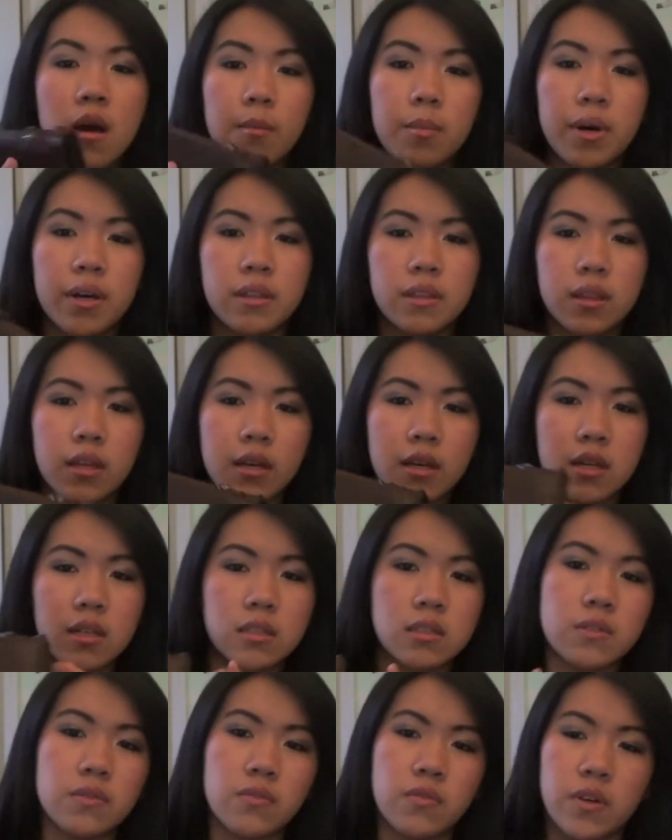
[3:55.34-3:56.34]
but I think
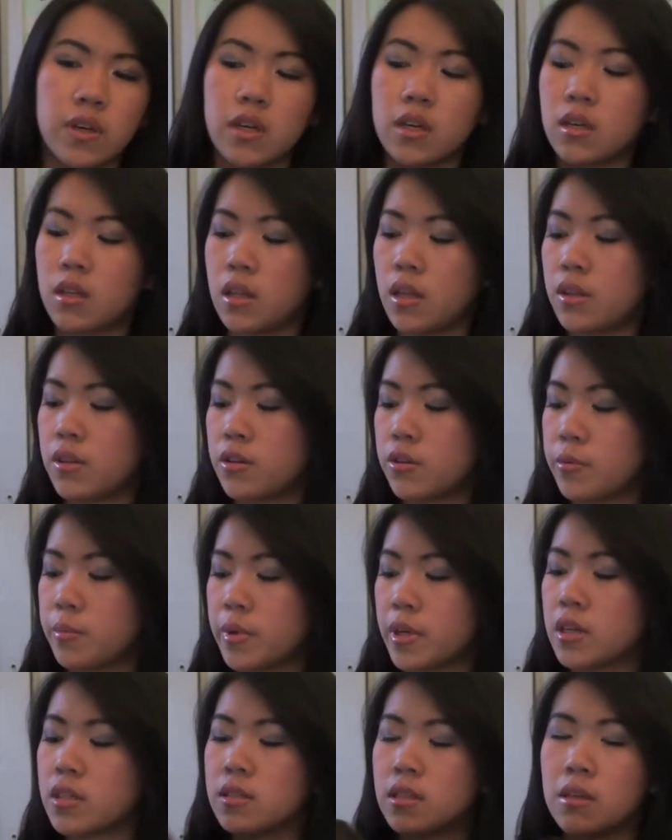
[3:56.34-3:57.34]
it's fake leather
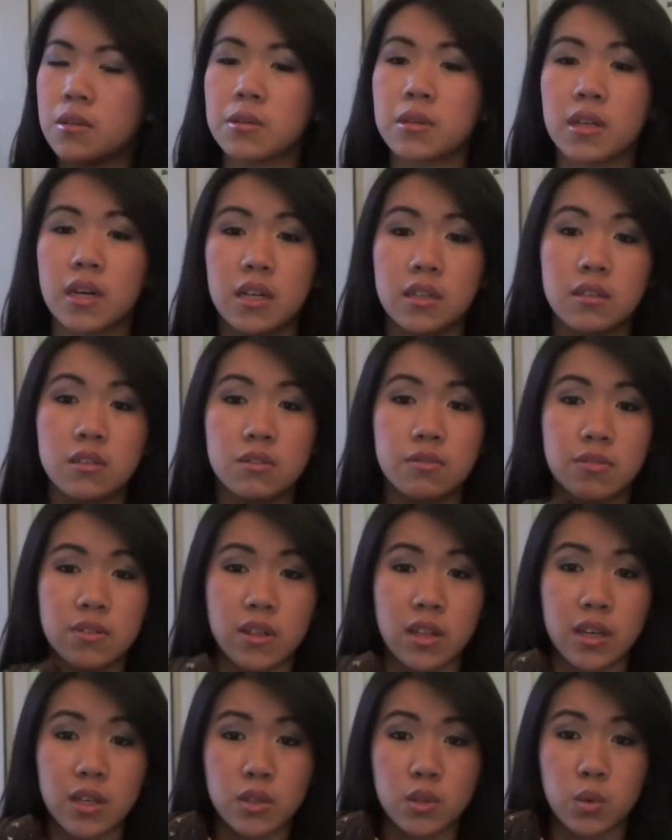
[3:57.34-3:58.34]
because I only got this for
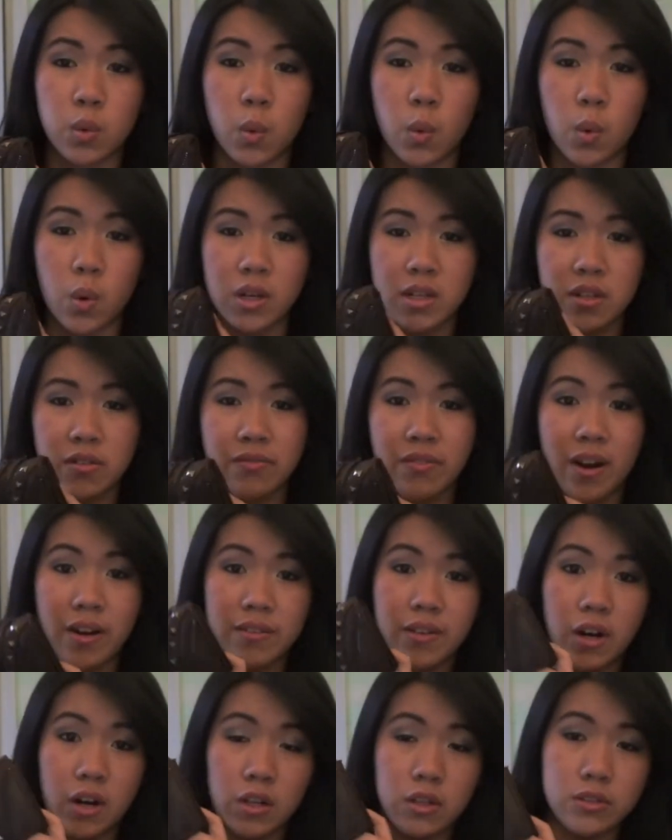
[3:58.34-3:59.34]
like
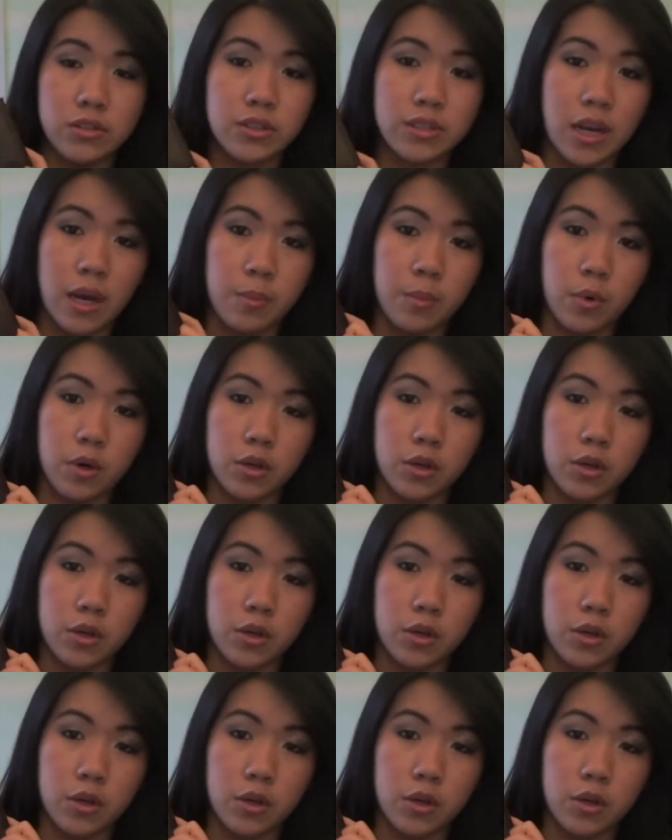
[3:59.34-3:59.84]
$25 at